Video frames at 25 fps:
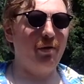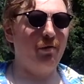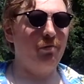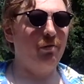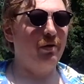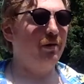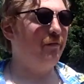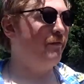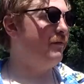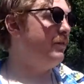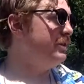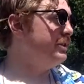what
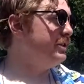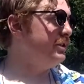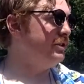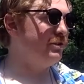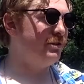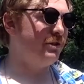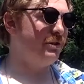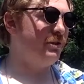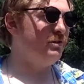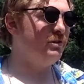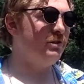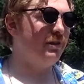if they're just
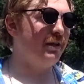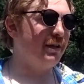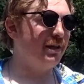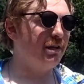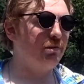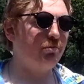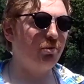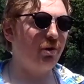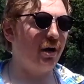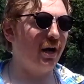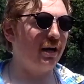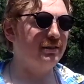using a
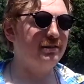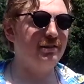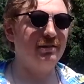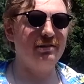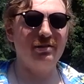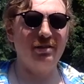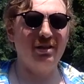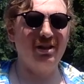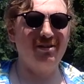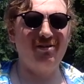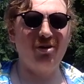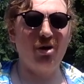proxy
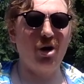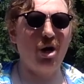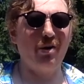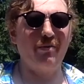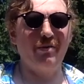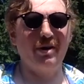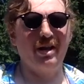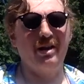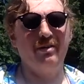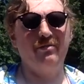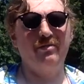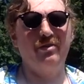server or
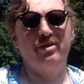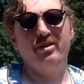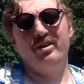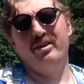whatever,